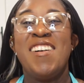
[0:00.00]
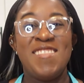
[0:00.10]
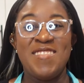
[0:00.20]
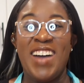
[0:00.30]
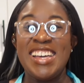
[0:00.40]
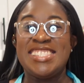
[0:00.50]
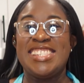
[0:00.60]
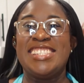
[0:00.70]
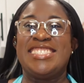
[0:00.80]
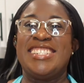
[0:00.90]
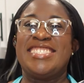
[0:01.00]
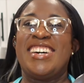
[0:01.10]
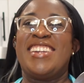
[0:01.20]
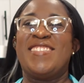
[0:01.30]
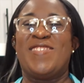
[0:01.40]
My sister's
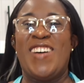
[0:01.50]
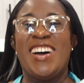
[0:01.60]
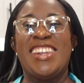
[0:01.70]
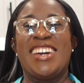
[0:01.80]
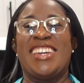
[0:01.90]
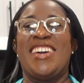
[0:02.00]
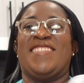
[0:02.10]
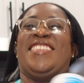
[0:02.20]
on the phone again.